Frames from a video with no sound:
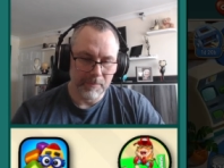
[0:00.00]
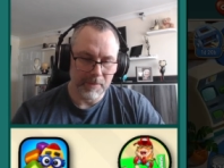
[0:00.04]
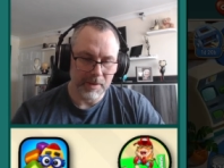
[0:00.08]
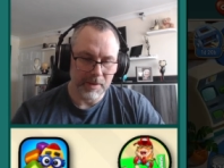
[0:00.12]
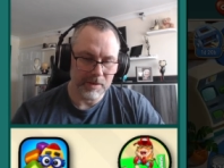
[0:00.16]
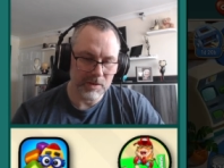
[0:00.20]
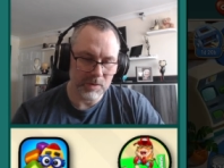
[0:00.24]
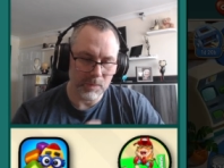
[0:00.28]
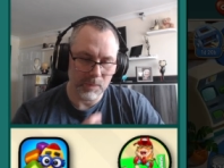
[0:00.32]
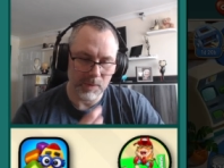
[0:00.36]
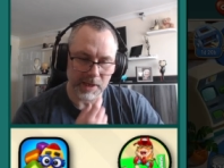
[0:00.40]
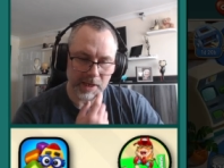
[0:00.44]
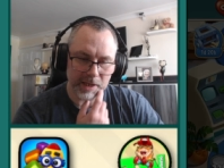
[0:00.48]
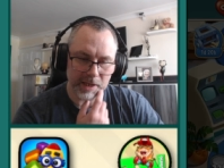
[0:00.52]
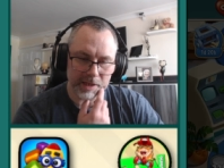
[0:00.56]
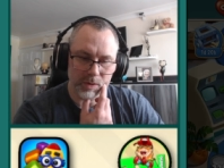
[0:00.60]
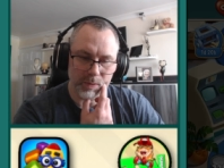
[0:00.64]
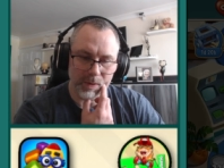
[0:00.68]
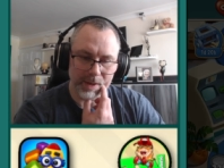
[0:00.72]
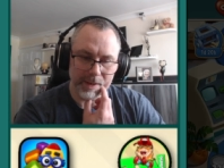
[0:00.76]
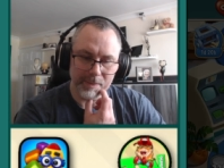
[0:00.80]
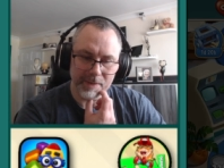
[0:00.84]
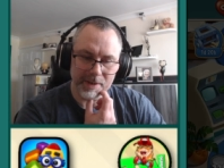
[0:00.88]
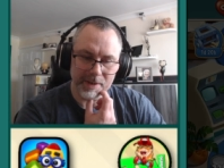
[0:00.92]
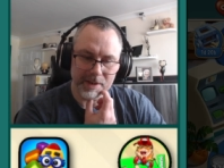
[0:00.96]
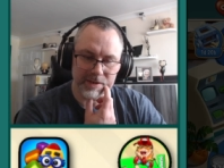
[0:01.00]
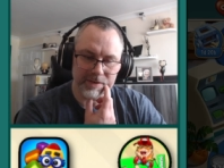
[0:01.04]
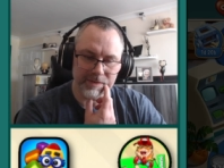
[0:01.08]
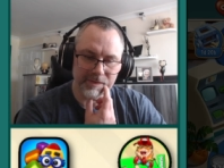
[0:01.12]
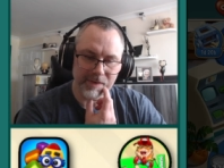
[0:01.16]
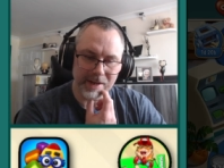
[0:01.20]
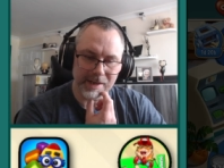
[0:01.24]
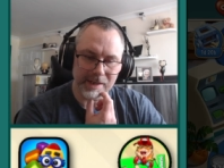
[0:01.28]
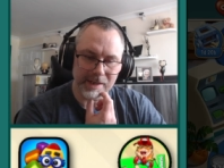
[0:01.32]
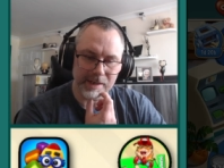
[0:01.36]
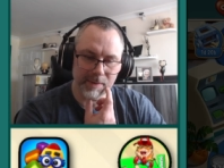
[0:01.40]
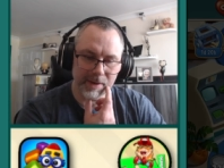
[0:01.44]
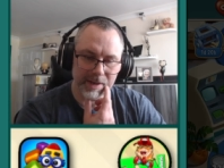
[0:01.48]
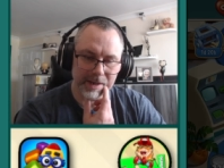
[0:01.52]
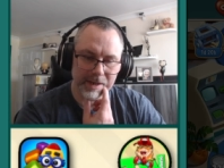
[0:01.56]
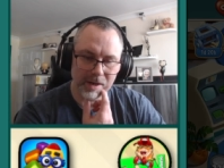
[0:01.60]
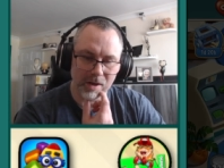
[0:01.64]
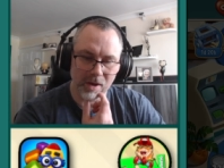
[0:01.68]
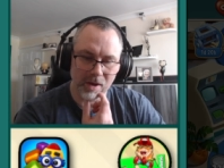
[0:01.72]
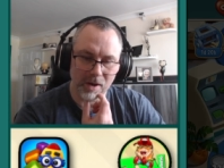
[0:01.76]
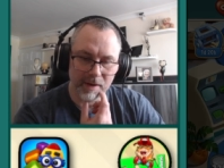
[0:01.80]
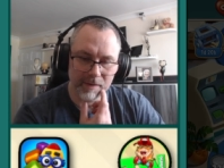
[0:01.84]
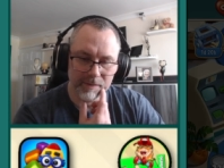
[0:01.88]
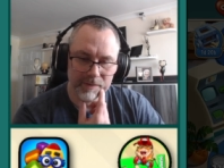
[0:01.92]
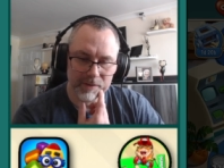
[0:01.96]
So we get 20 minutes of unlimited
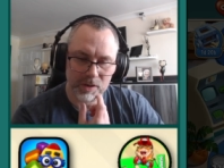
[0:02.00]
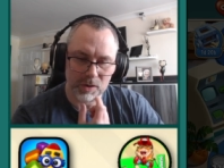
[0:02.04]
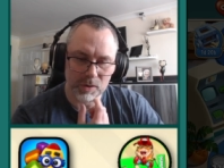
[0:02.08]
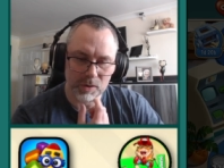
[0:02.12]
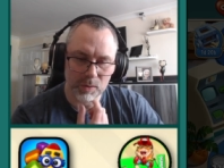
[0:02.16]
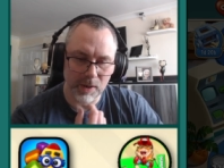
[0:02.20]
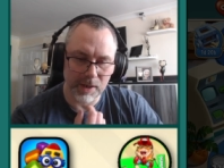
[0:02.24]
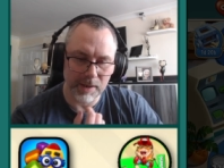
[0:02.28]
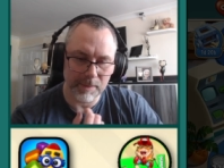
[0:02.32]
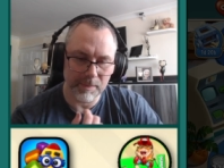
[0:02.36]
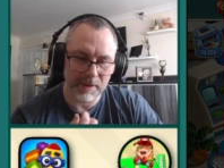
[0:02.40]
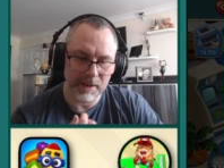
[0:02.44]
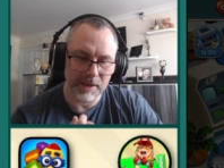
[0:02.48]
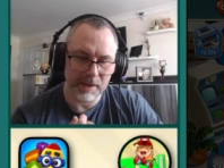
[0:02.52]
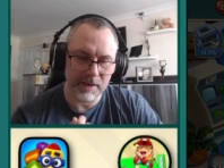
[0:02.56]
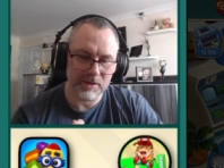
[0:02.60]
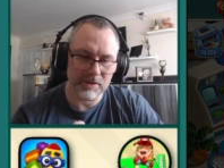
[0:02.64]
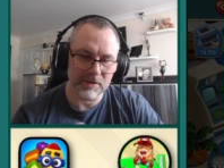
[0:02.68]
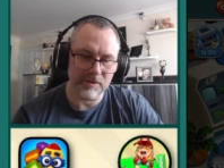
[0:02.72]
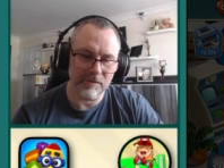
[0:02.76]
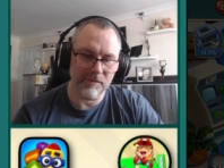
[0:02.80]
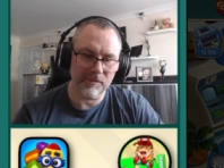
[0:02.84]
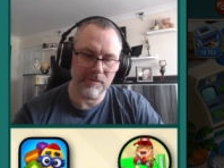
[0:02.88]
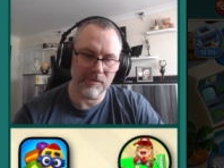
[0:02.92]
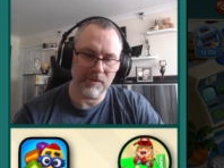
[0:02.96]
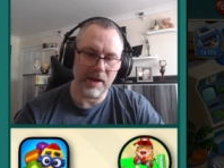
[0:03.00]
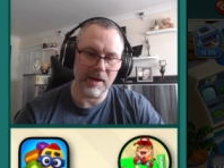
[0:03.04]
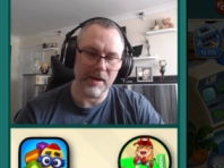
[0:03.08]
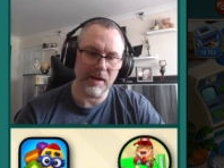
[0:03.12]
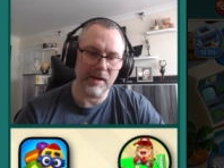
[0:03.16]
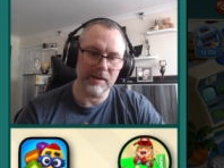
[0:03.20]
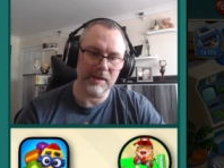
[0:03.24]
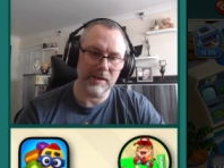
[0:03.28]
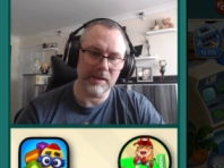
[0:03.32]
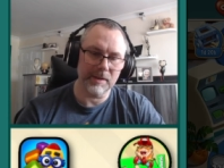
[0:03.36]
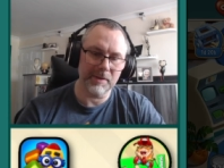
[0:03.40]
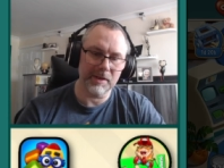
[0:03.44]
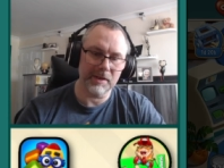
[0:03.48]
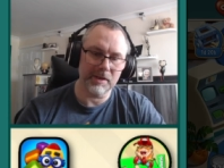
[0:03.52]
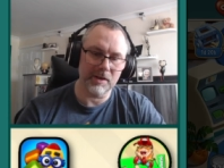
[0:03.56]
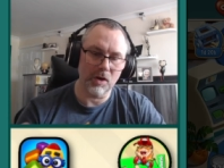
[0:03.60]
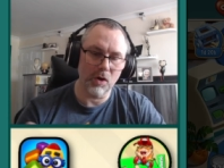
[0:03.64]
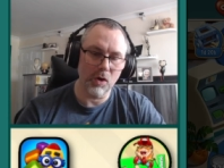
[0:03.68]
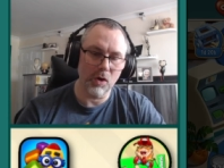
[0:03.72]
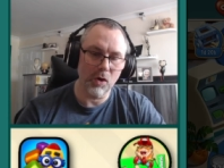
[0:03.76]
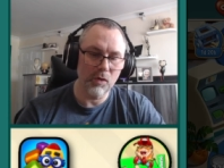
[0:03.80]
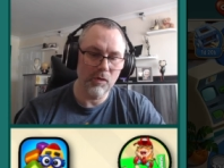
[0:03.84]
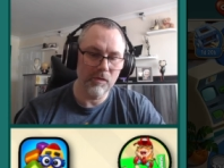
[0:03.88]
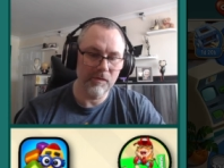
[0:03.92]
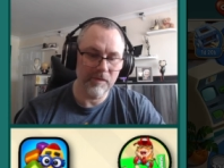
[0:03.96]
lives, 20 minutes of unlimited
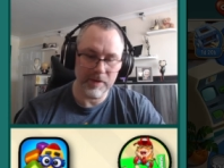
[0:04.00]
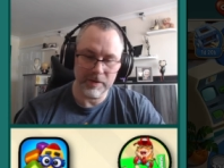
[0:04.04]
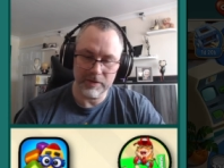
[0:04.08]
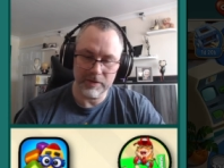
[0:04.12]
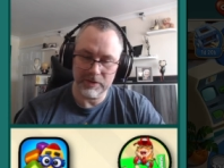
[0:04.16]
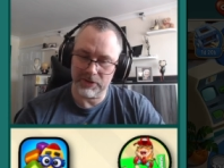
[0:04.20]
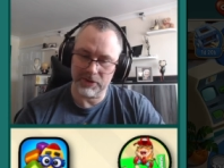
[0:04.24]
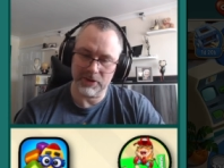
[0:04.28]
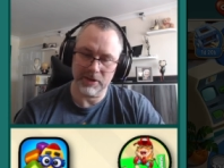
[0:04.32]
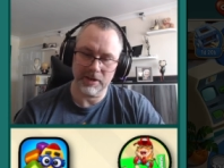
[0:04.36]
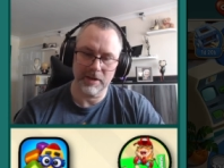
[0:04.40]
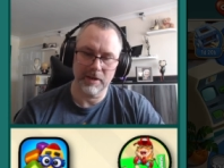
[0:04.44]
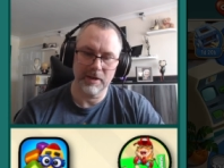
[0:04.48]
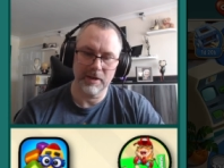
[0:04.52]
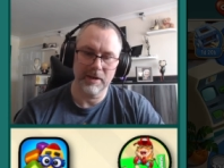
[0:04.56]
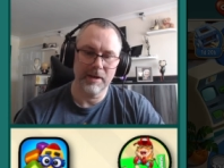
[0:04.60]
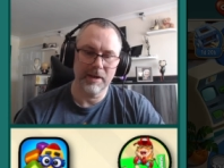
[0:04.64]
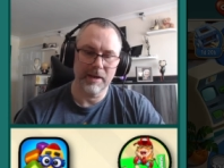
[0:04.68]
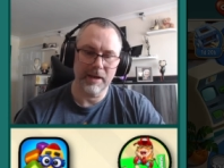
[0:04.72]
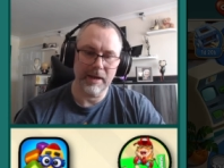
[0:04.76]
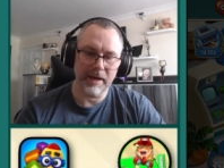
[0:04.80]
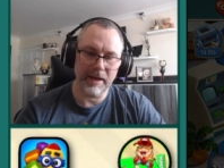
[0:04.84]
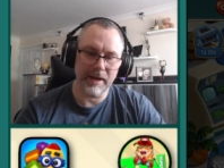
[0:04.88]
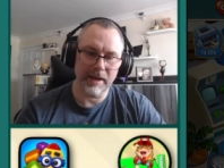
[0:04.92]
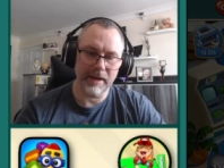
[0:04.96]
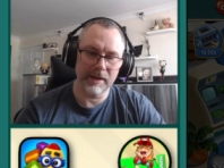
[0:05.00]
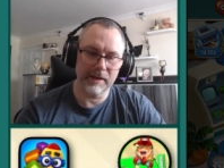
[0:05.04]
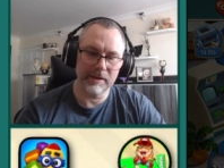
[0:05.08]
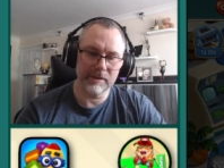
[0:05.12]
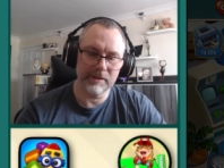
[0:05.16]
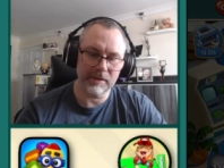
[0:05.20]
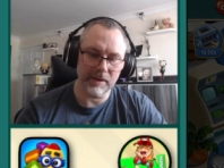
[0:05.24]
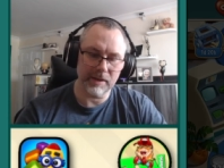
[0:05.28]
hoovers, and